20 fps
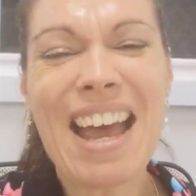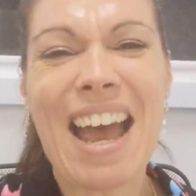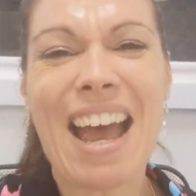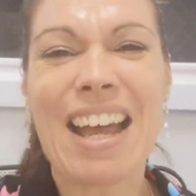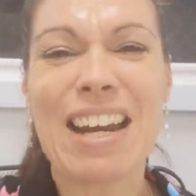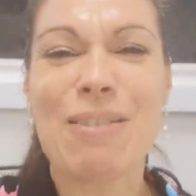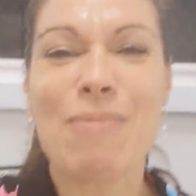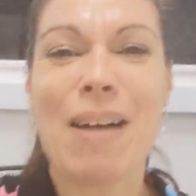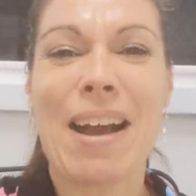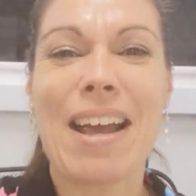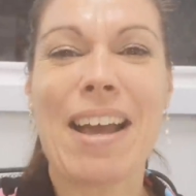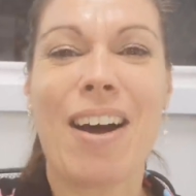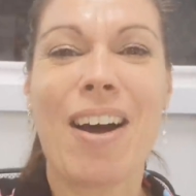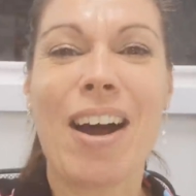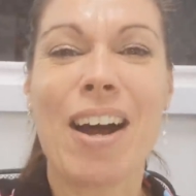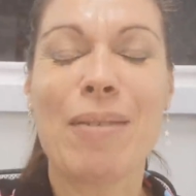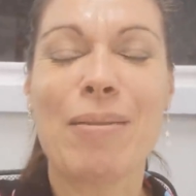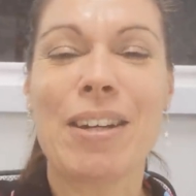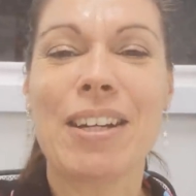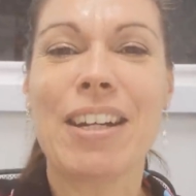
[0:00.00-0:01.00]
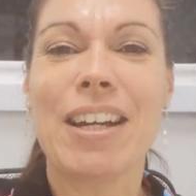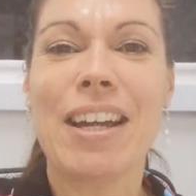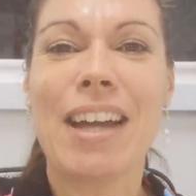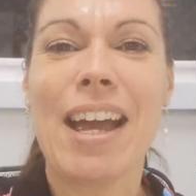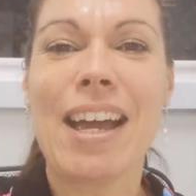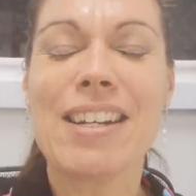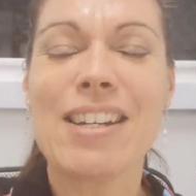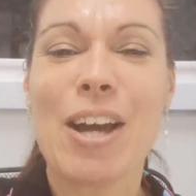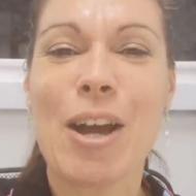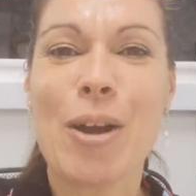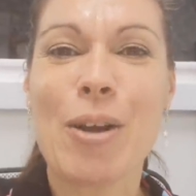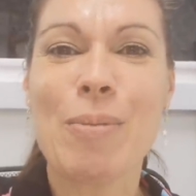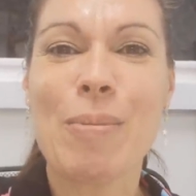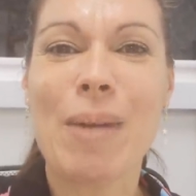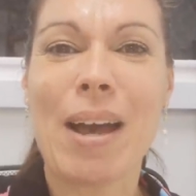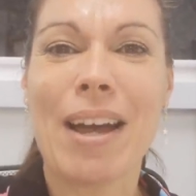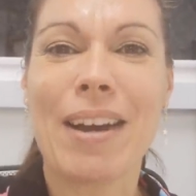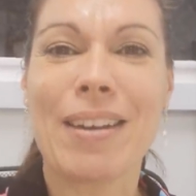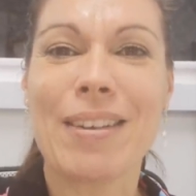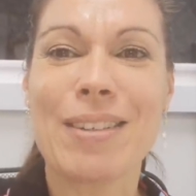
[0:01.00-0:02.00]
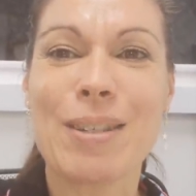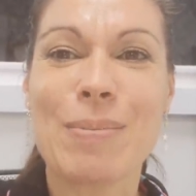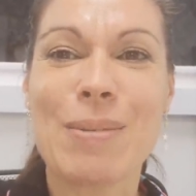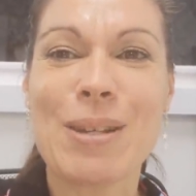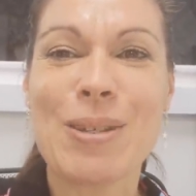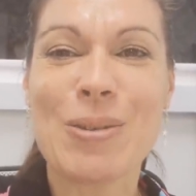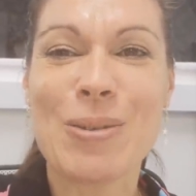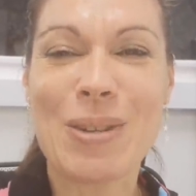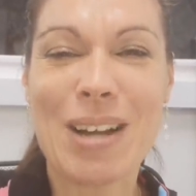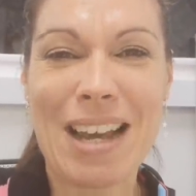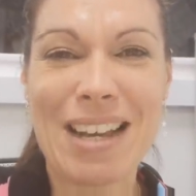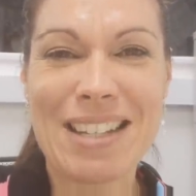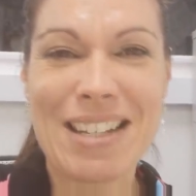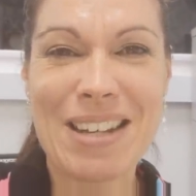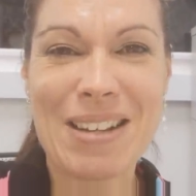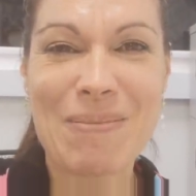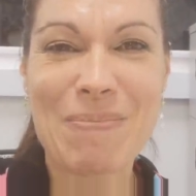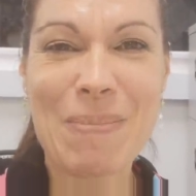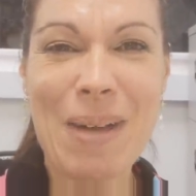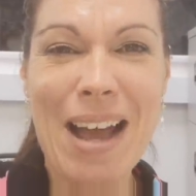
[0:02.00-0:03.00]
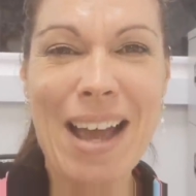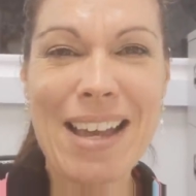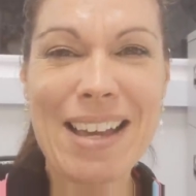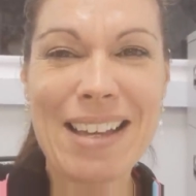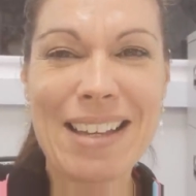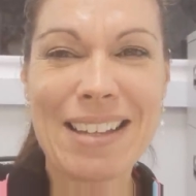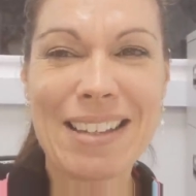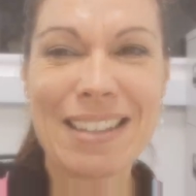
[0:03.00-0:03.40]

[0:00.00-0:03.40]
Anyway, I'm going to head home and I'll speak to you all later. Bye.